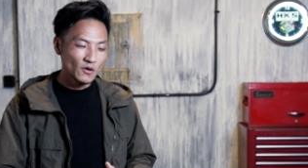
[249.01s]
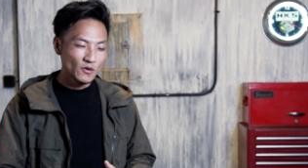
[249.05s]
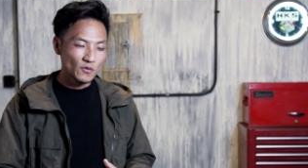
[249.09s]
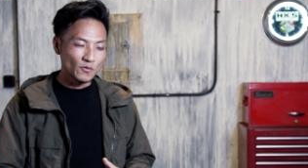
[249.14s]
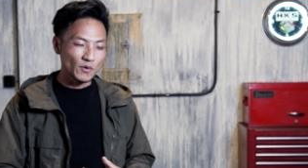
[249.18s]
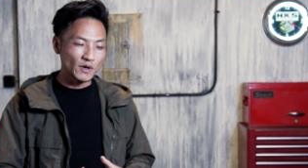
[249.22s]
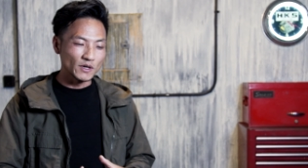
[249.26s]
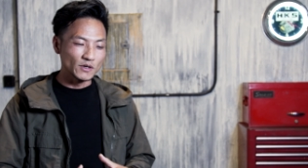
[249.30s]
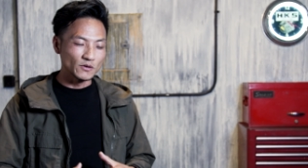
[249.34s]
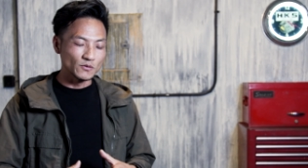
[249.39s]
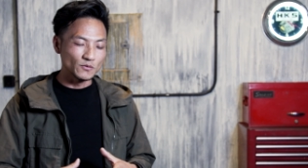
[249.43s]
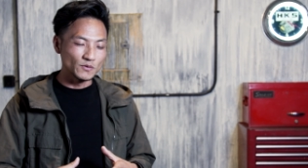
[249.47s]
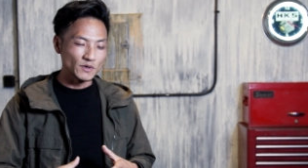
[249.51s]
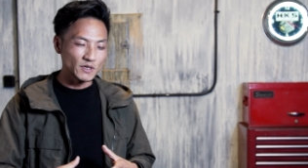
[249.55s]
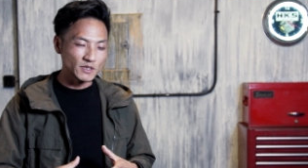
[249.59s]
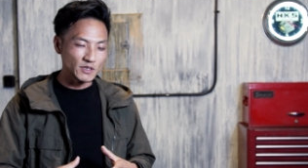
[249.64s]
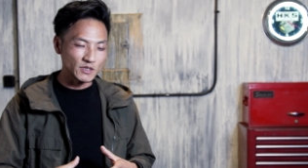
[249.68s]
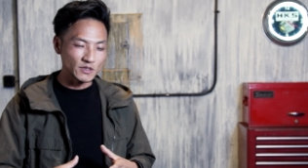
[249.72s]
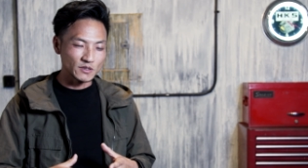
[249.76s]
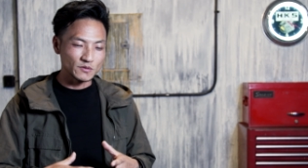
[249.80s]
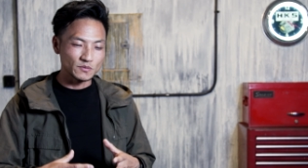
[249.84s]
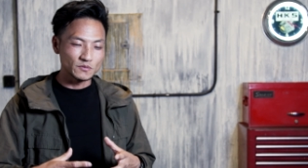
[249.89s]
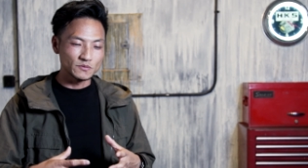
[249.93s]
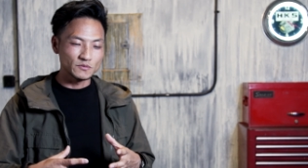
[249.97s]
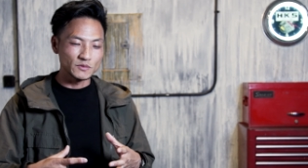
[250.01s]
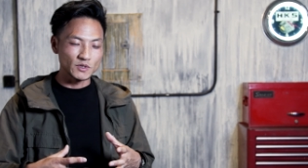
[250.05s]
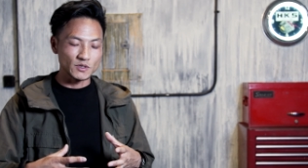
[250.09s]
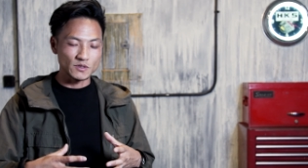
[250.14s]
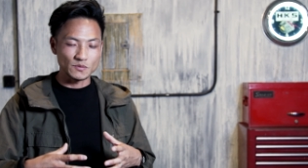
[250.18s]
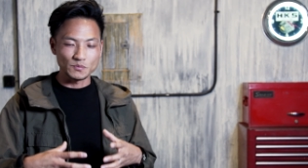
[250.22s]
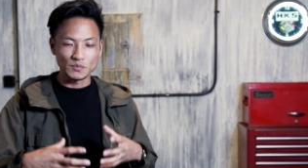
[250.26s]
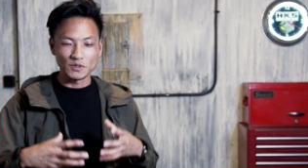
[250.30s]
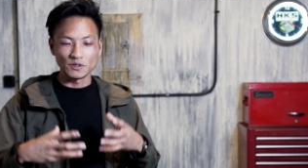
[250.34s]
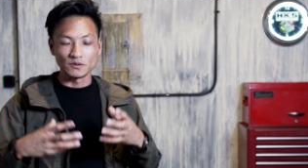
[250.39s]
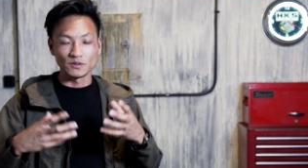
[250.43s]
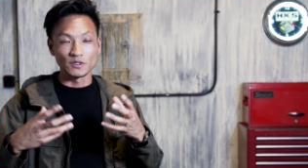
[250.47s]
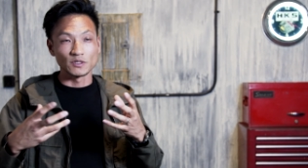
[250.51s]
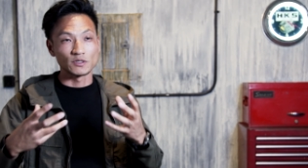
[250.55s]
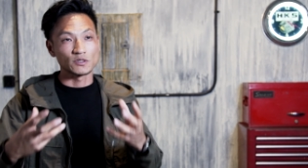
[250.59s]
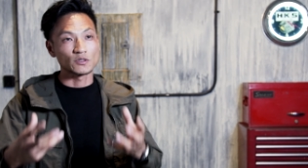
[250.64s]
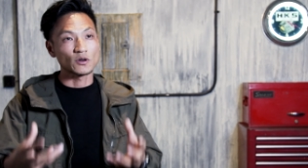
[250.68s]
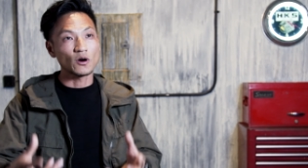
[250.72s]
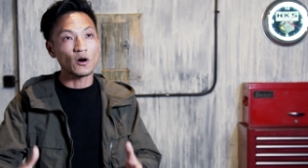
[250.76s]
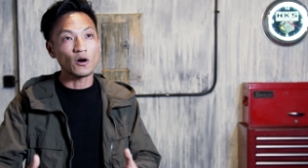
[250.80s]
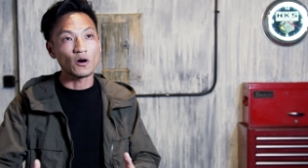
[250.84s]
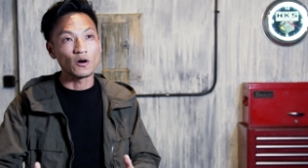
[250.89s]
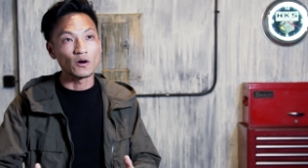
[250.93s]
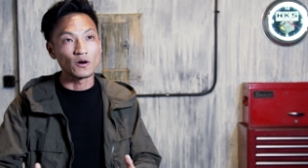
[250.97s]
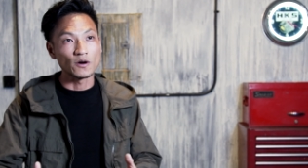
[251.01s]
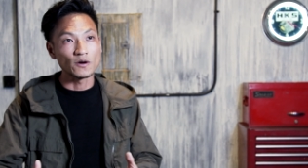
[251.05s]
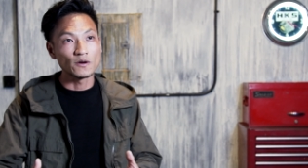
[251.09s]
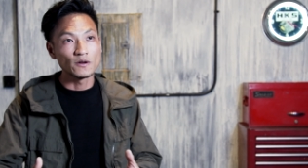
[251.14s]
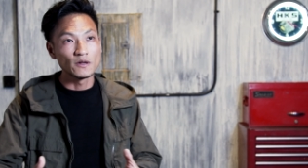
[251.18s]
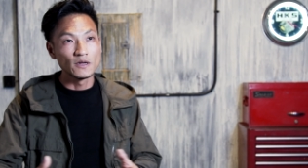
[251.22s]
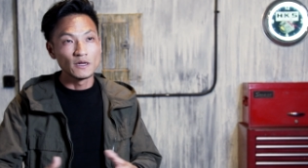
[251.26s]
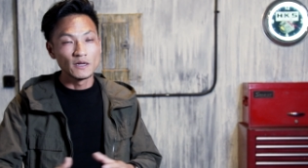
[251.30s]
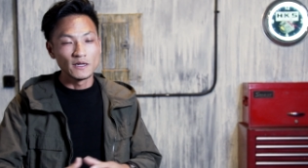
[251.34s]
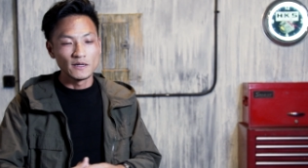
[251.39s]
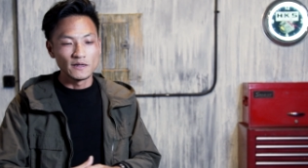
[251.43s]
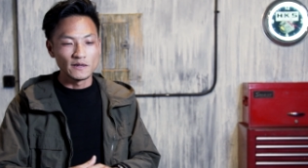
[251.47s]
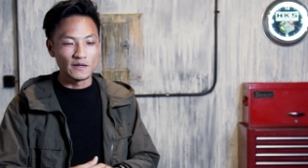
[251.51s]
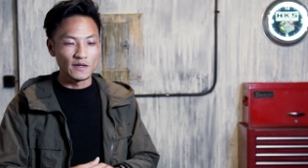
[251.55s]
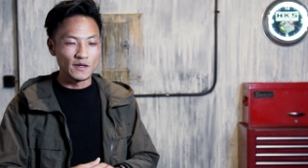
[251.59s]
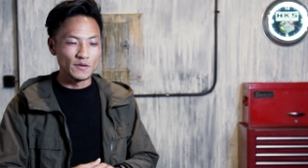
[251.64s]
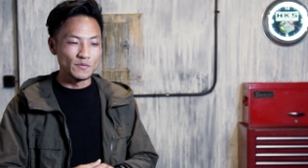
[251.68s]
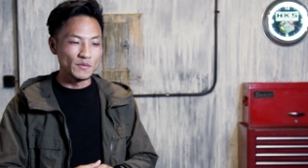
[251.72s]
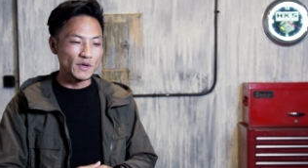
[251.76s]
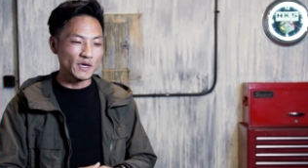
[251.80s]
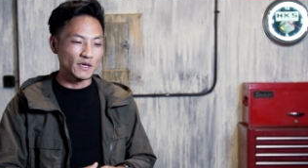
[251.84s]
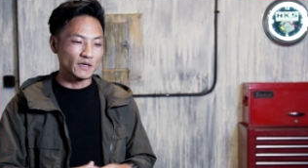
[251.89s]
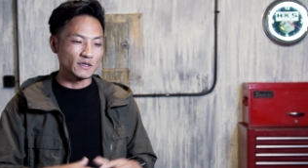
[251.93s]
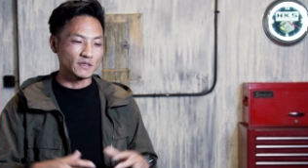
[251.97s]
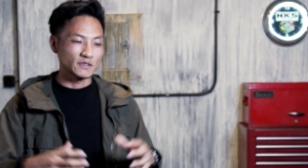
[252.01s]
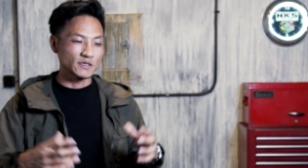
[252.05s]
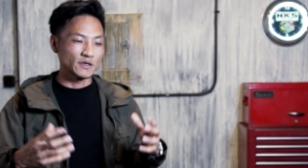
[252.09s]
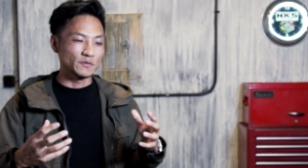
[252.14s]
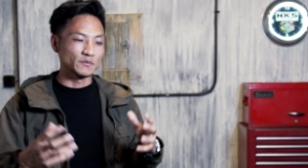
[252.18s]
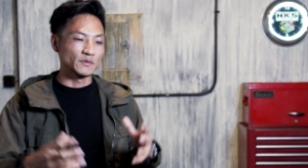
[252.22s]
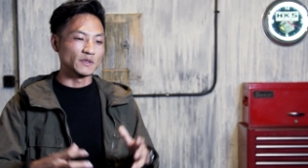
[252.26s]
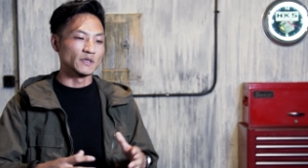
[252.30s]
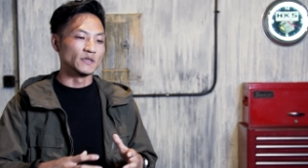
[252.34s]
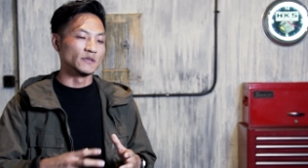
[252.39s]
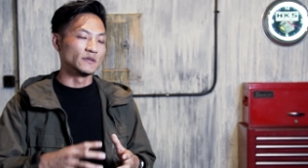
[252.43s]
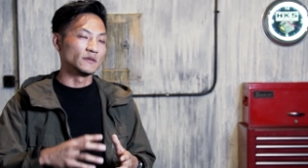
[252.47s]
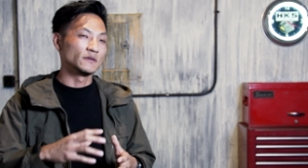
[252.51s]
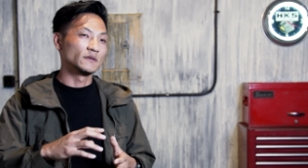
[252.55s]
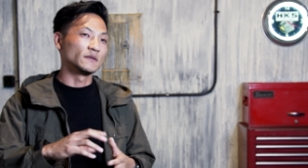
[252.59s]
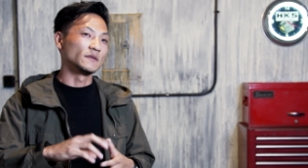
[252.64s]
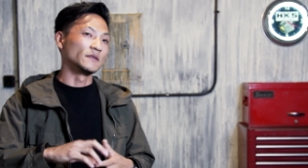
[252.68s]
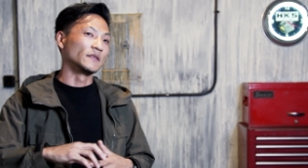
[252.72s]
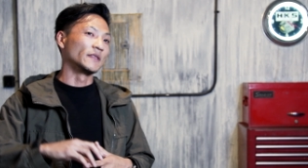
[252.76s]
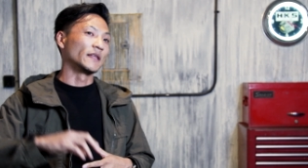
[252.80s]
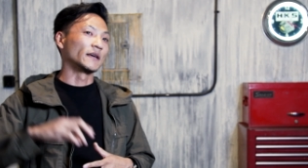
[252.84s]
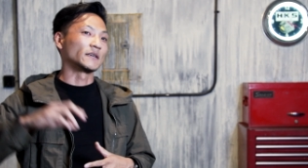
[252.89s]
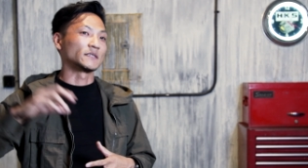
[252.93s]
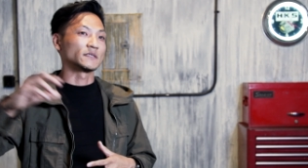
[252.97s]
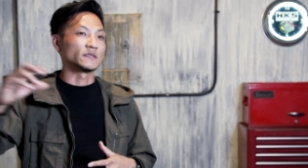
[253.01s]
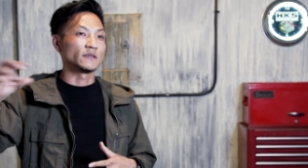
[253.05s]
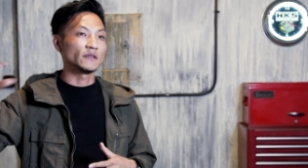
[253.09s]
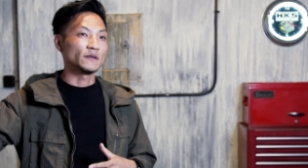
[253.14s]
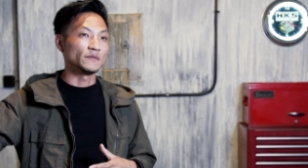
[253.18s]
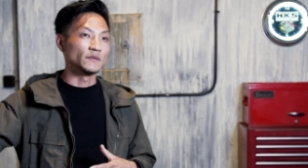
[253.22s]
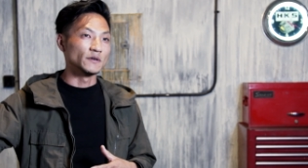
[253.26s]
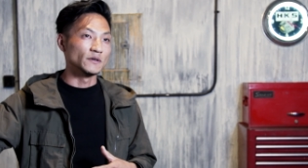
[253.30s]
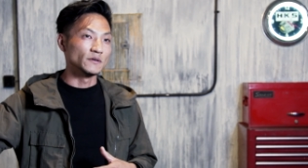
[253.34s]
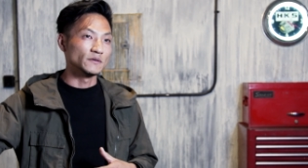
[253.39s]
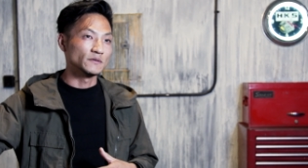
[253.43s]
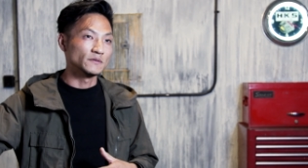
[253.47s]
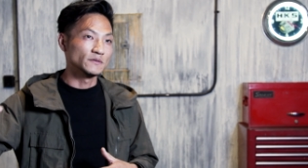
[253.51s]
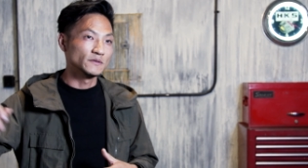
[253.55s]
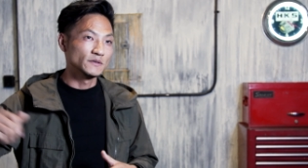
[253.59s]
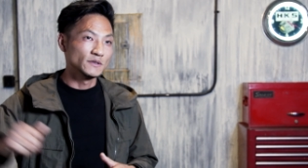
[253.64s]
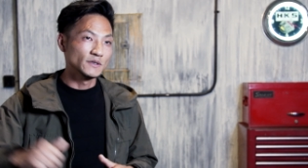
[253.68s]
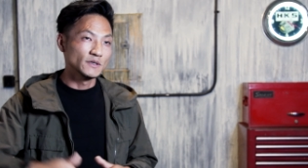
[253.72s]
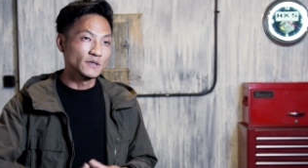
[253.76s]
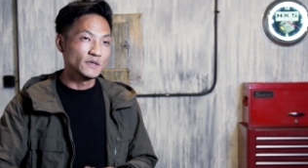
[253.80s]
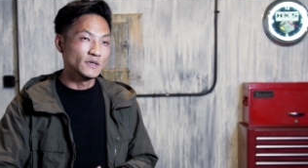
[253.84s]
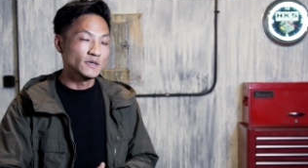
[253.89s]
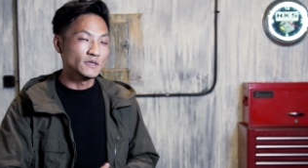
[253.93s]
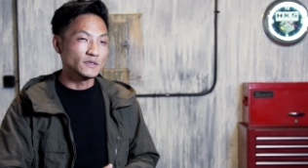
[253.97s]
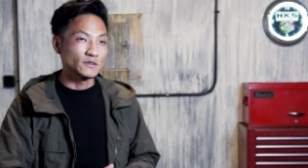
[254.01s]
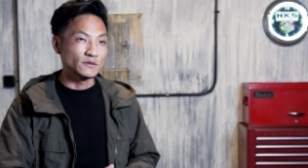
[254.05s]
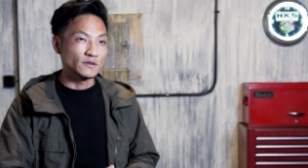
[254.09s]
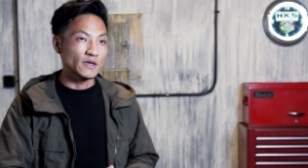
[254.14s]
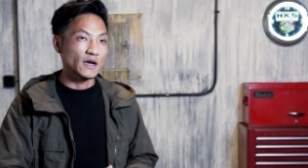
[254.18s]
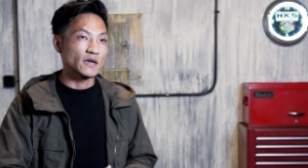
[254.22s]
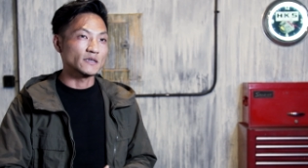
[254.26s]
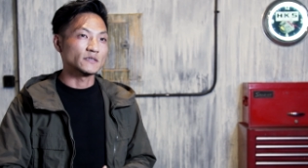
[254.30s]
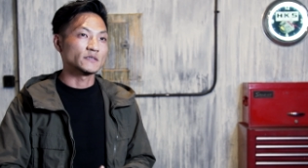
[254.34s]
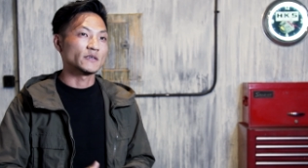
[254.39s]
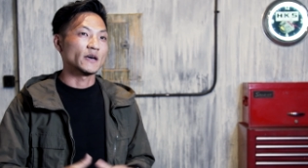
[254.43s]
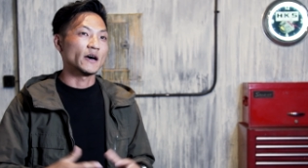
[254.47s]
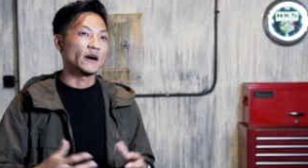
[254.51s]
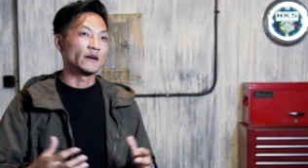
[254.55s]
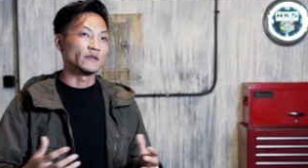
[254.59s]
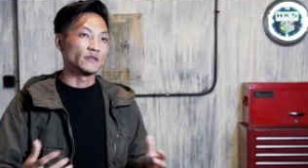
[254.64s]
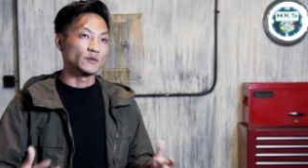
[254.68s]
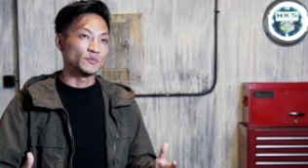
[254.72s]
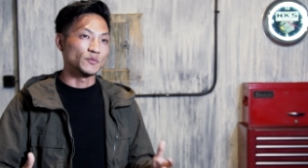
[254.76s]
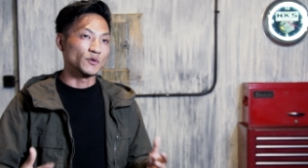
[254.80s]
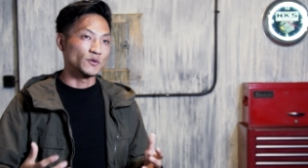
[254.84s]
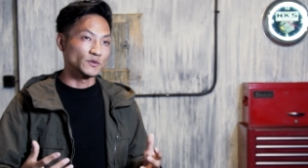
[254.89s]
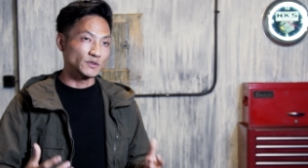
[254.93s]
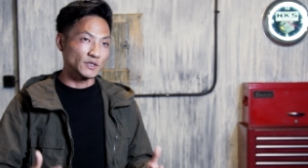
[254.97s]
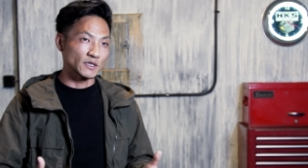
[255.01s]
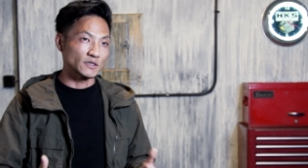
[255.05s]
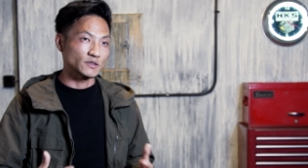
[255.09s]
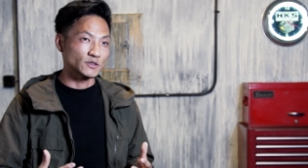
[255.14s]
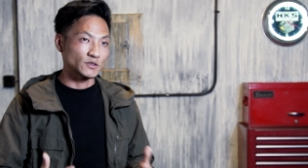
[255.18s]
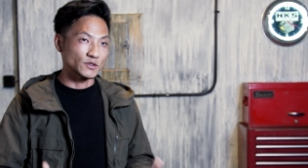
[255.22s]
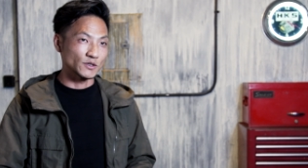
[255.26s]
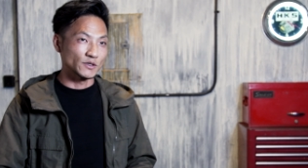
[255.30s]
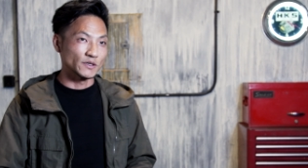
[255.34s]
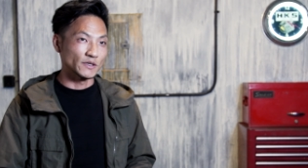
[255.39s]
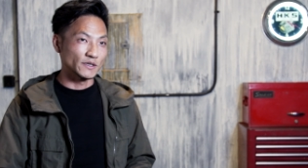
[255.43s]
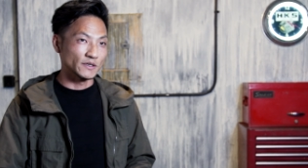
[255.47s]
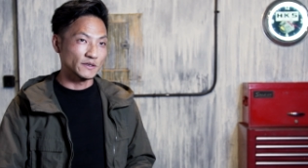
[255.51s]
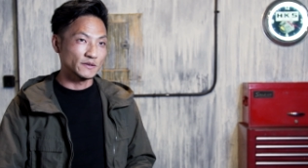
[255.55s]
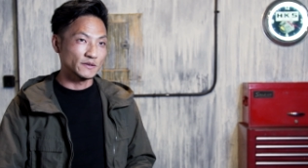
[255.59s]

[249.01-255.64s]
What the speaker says: Why don't we just build this car and make it something next level? So that's how the project started.